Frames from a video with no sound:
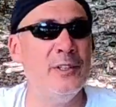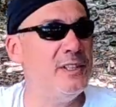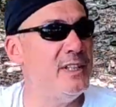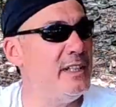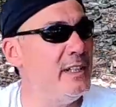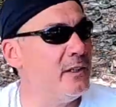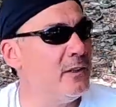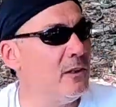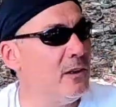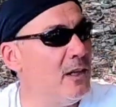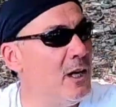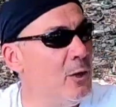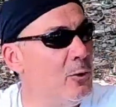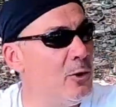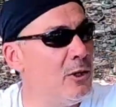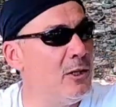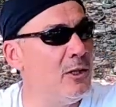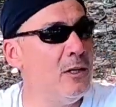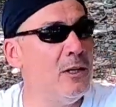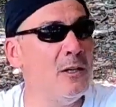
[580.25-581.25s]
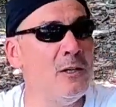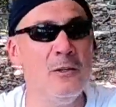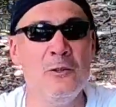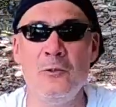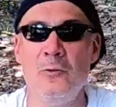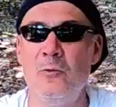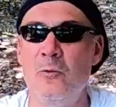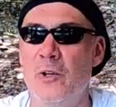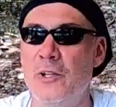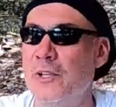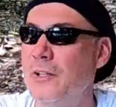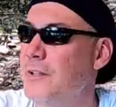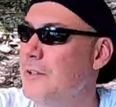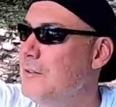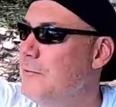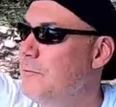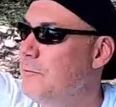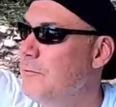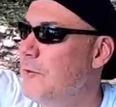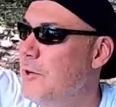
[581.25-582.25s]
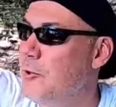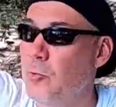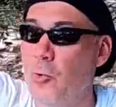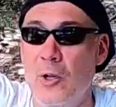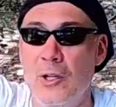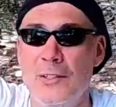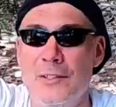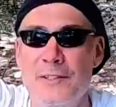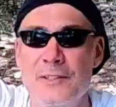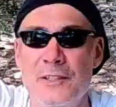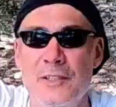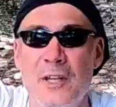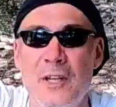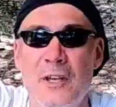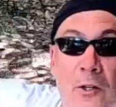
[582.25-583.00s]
is either lower one of the front ones